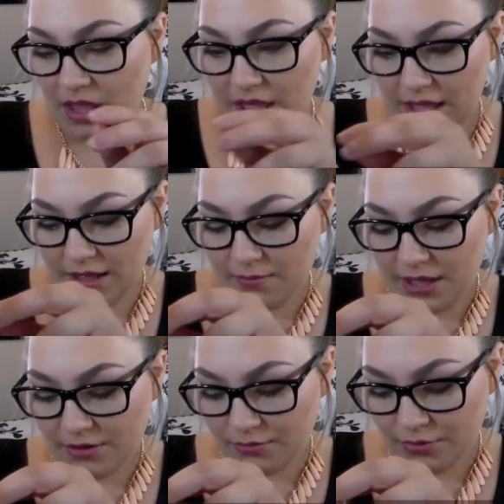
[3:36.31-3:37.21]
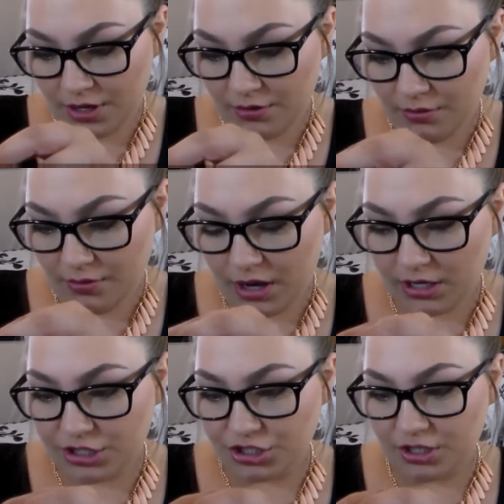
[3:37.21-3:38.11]
I don't know
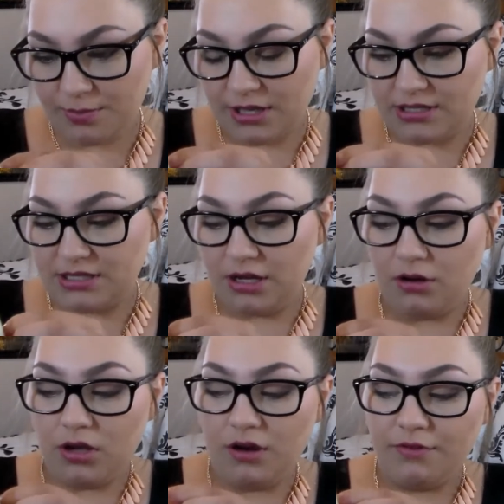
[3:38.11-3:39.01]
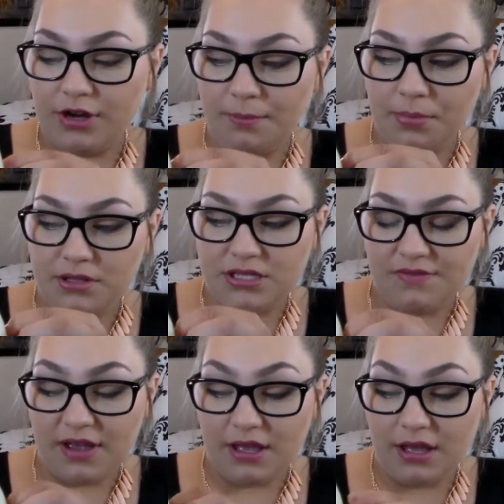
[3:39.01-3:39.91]
actually because it's all covered up. Let's see
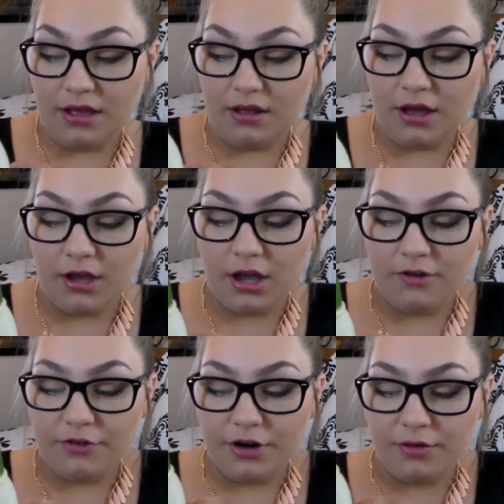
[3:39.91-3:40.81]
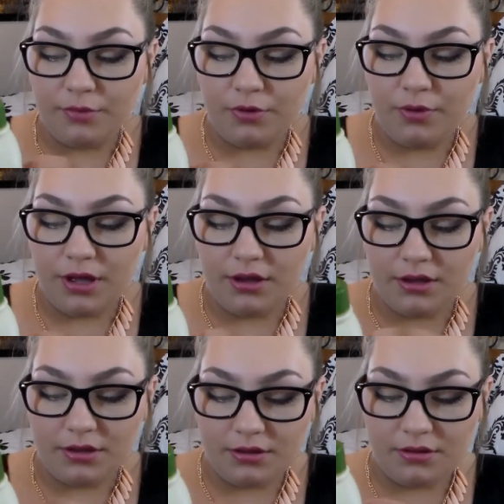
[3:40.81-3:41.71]
if I can uncover it real
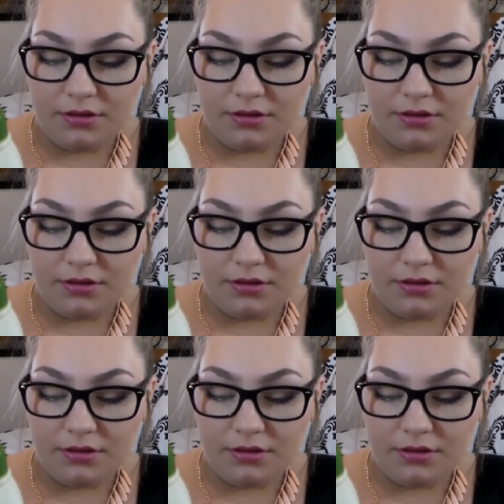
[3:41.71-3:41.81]
quick.